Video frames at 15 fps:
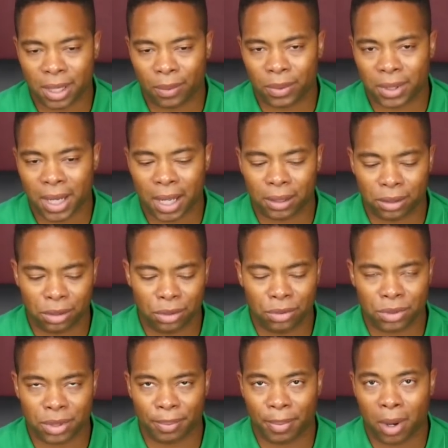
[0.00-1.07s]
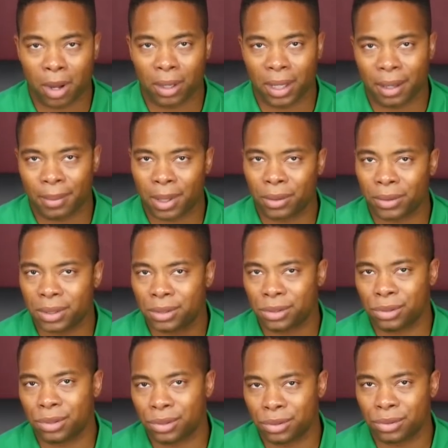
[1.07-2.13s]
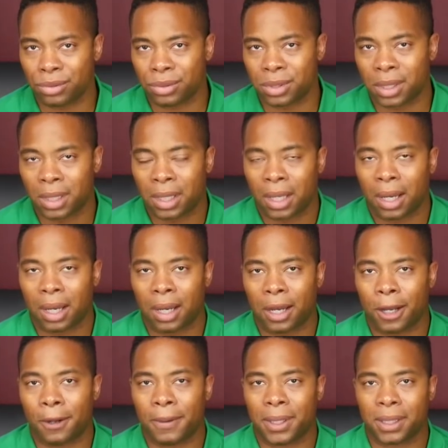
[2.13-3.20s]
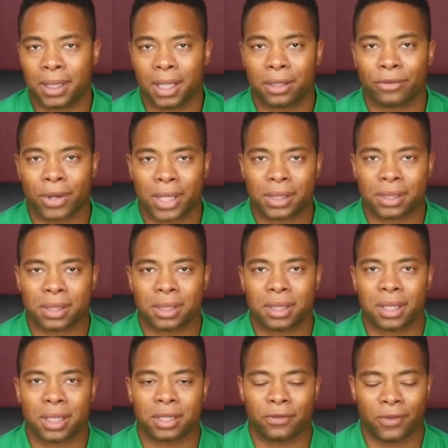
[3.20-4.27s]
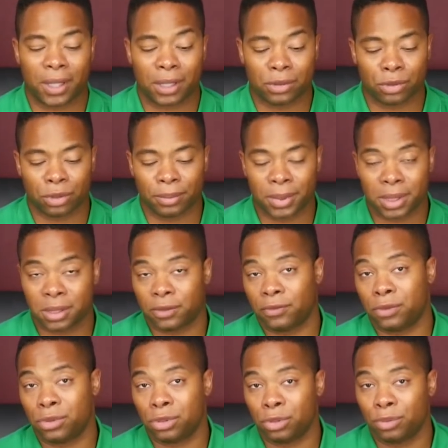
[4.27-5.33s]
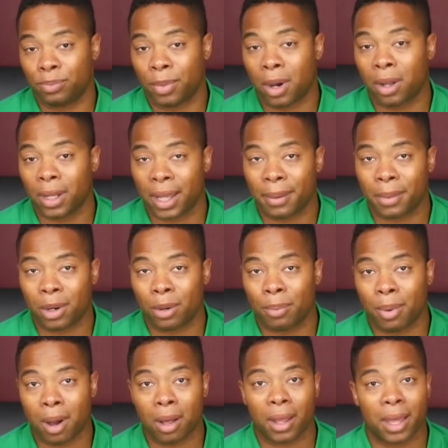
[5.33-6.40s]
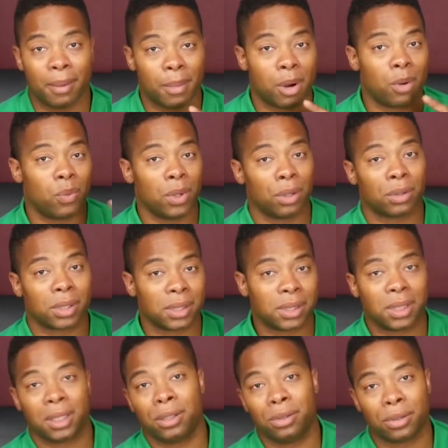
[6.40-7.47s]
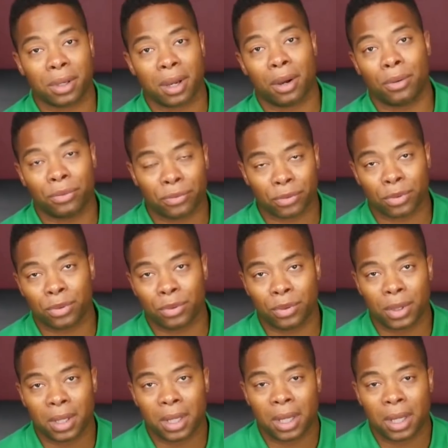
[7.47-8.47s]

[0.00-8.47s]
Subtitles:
I would not use the ball ammo that you use in gun ranges and things of that sort, because if you shoot ball ammo will continue to go through